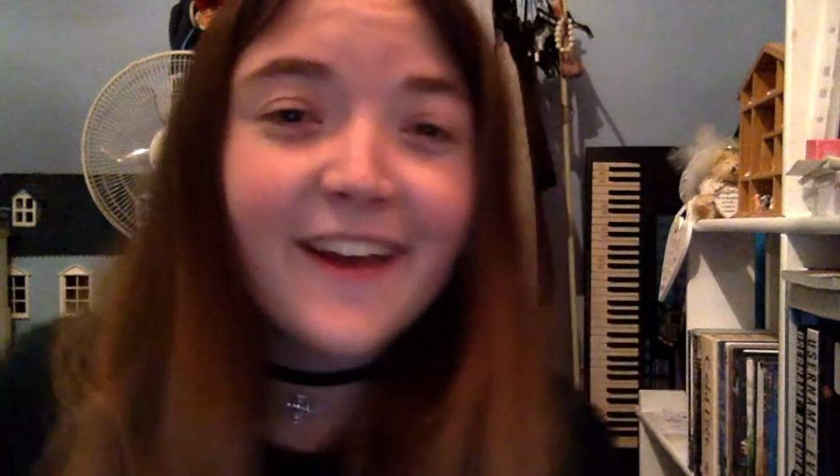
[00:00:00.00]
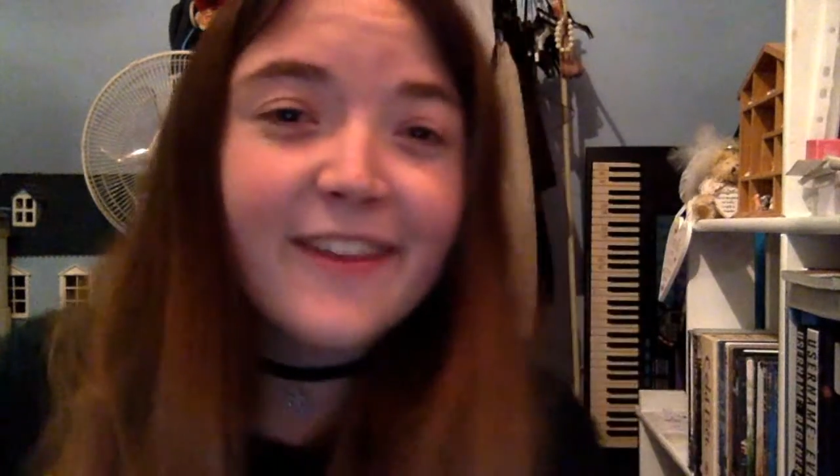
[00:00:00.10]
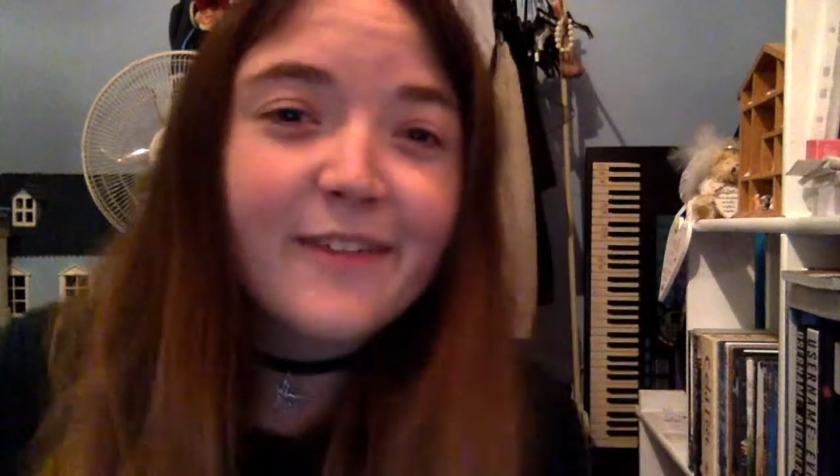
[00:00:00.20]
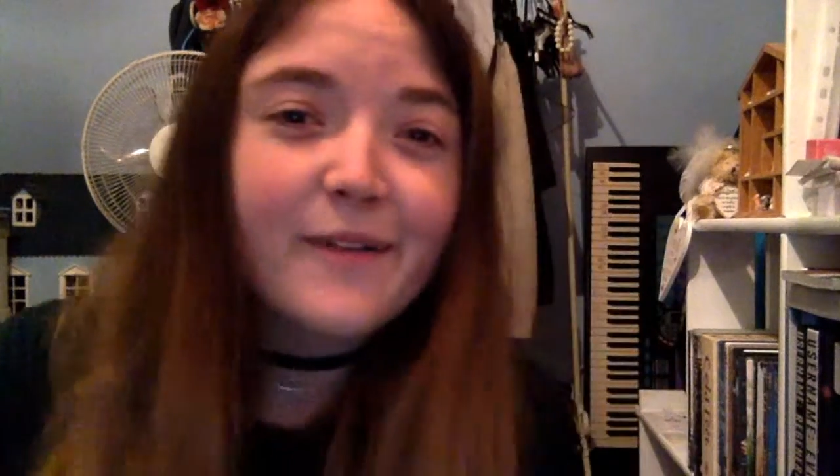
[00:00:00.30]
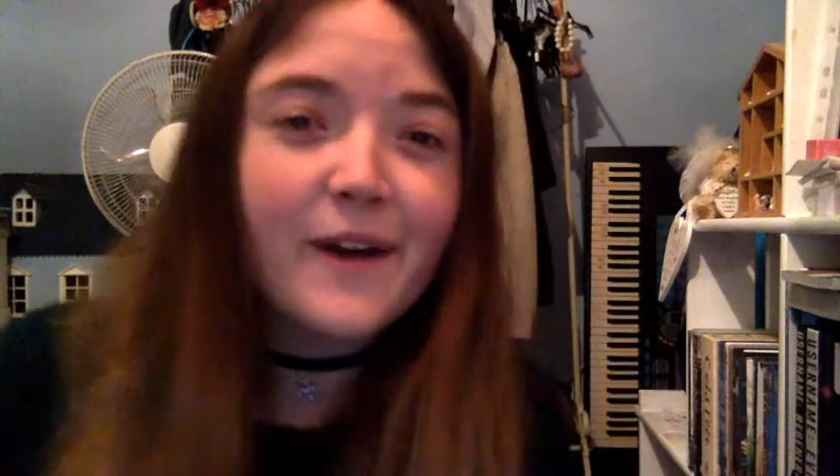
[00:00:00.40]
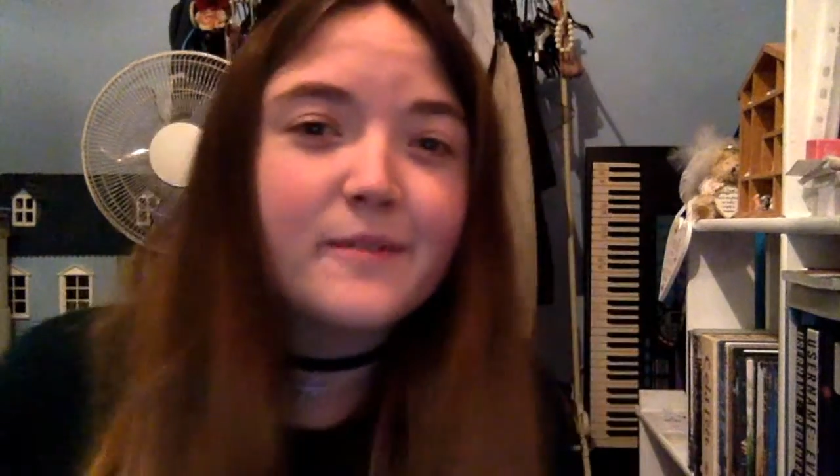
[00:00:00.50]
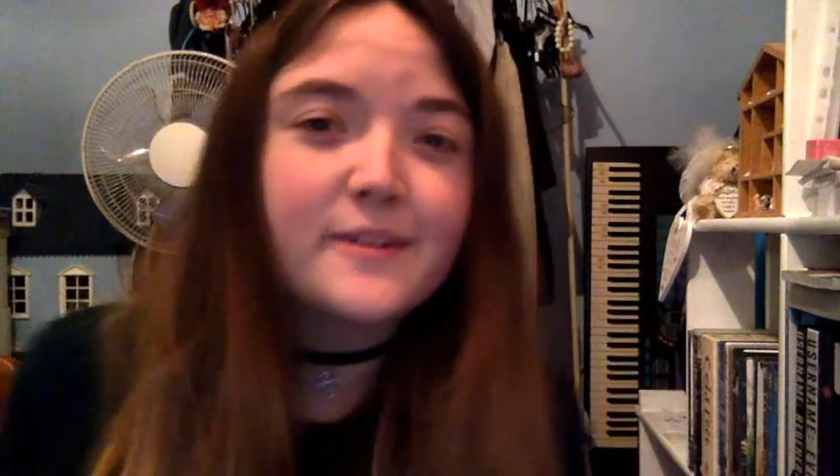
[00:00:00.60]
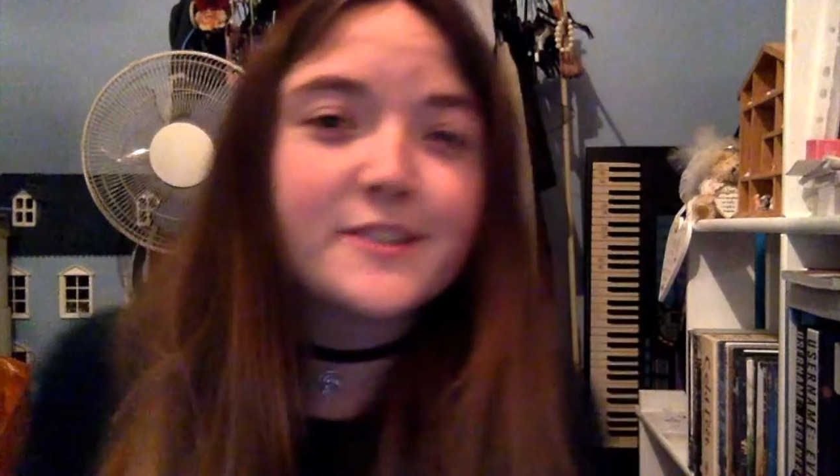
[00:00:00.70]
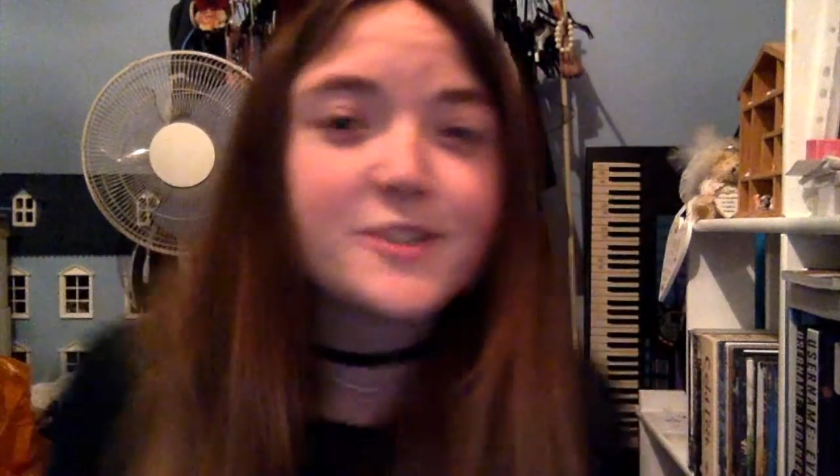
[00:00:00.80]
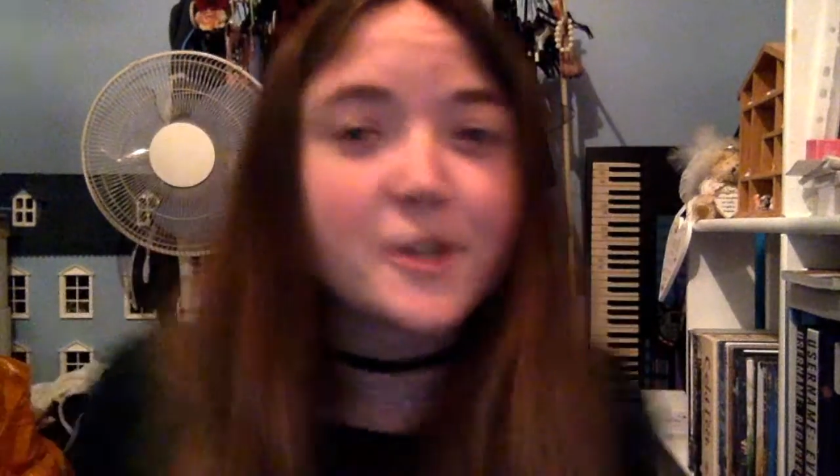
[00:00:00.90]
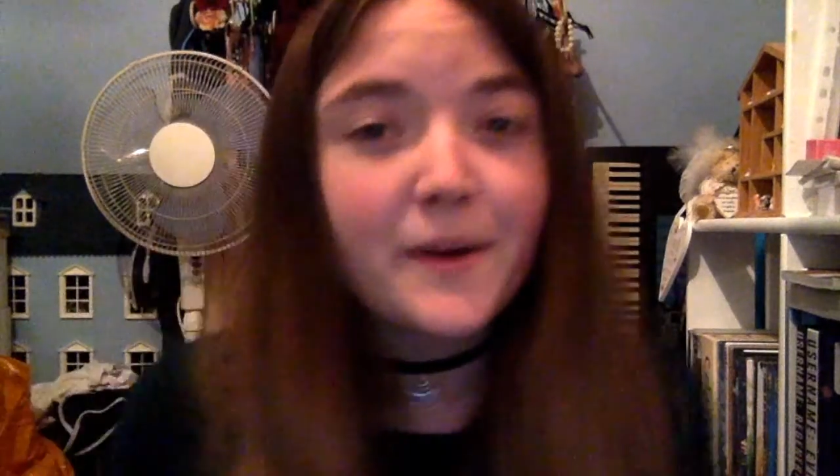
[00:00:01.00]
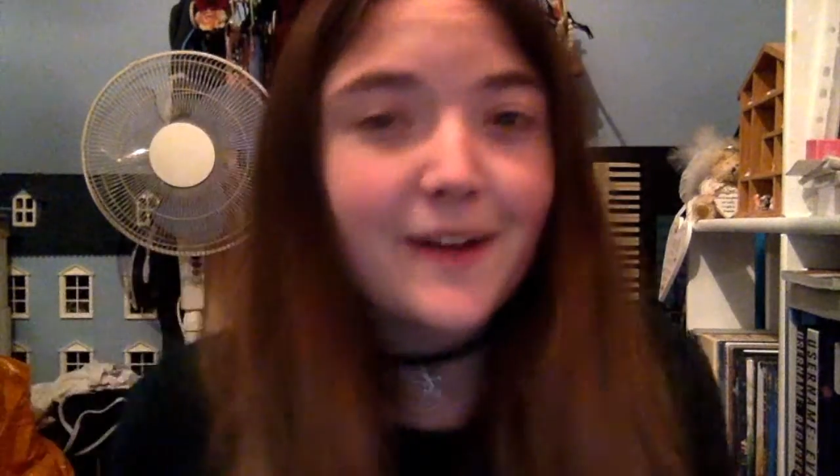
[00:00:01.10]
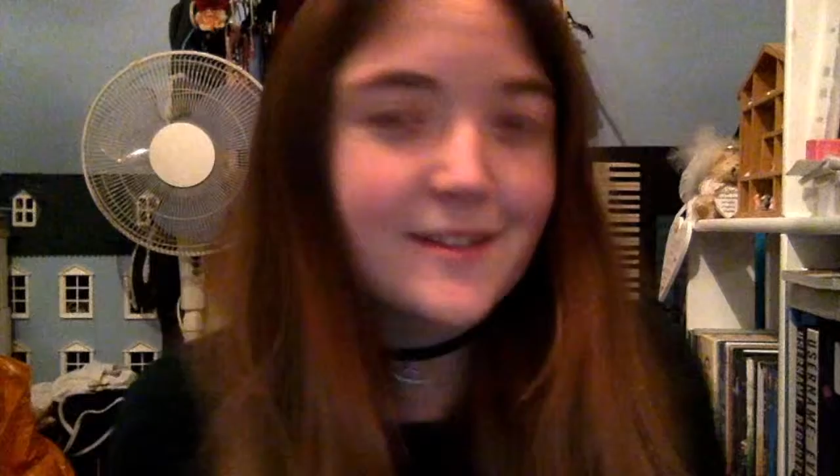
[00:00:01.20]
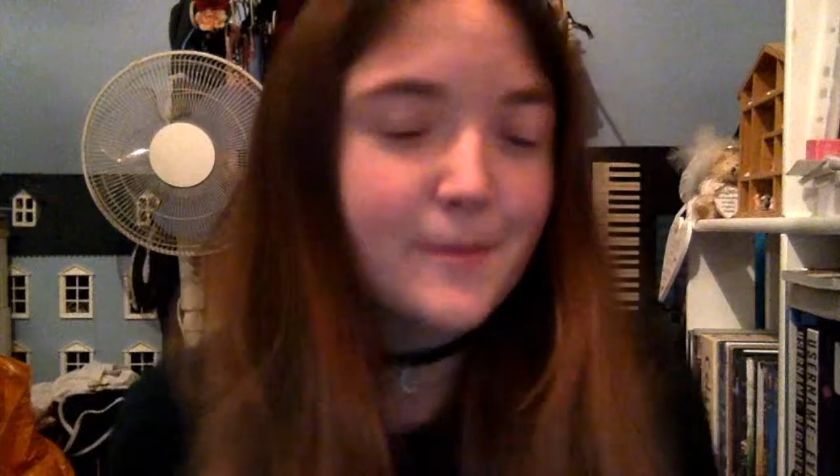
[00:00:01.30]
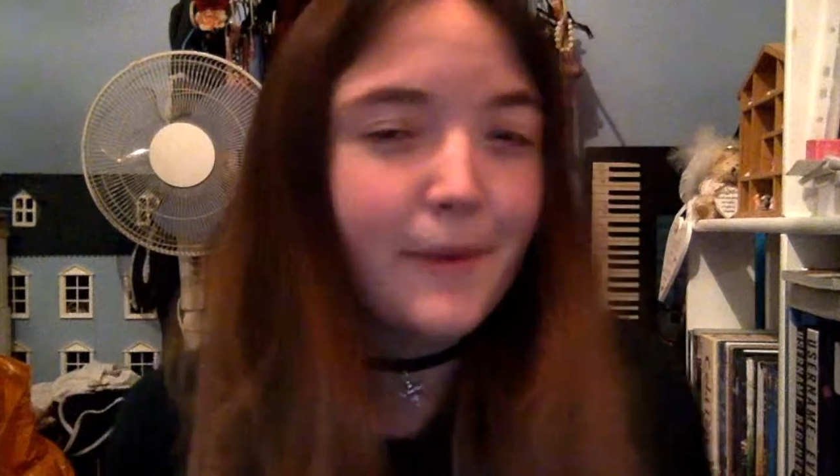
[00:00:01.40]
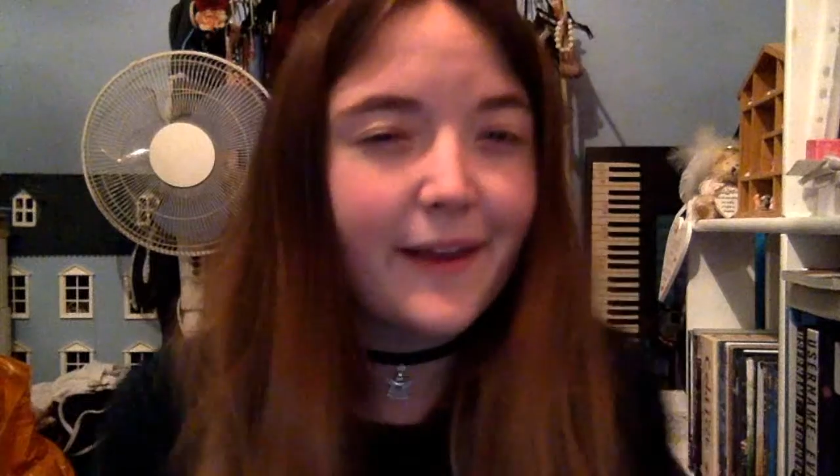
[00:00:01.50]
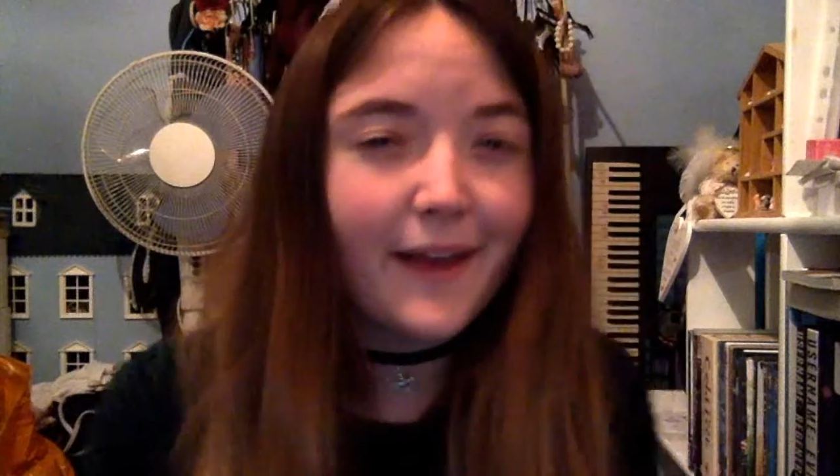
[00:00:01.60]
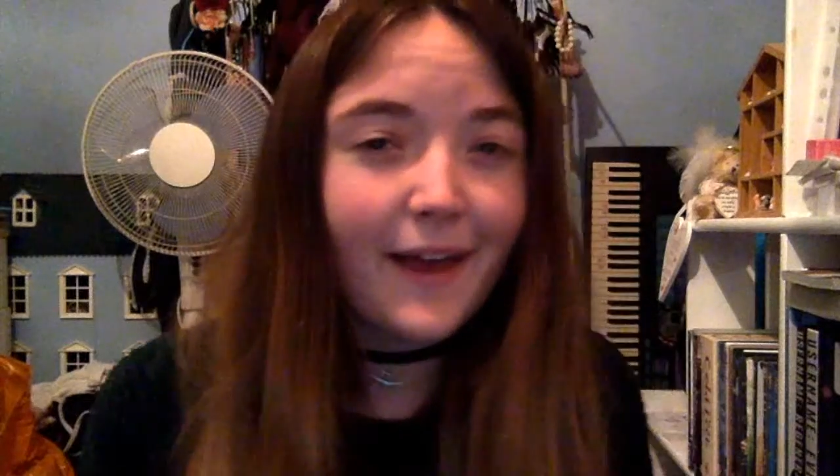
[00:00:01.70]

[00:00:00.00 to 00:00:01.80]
I thought I would show you how to make